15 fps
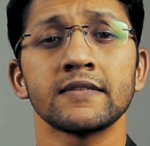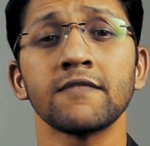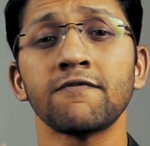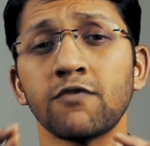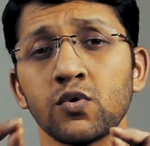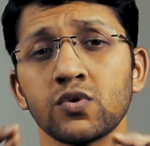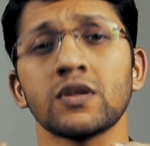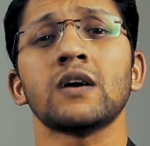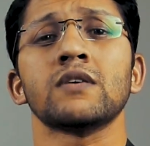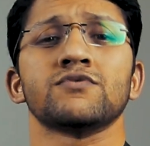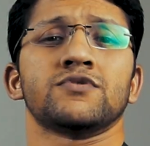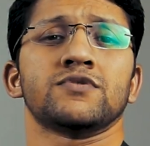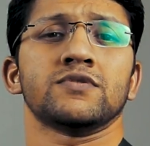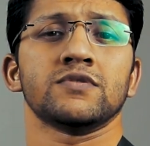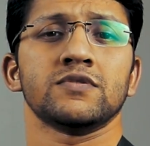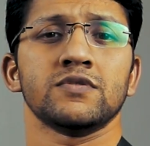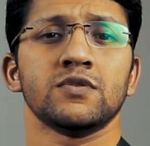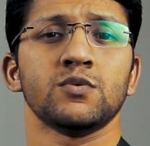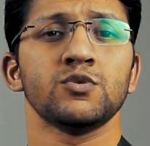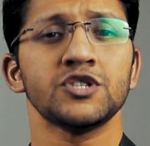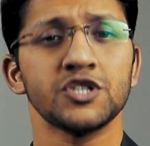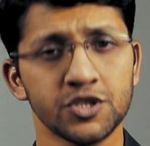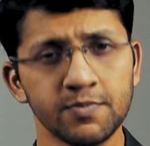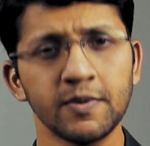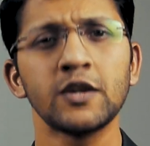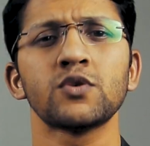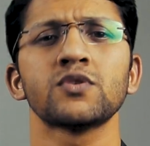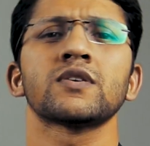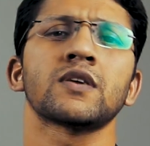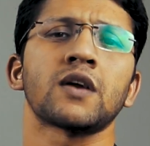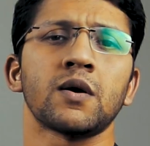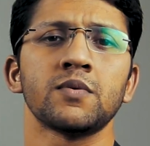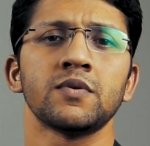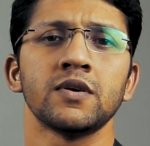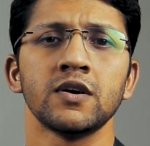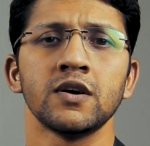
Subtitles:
the 4th house, which is below the ground.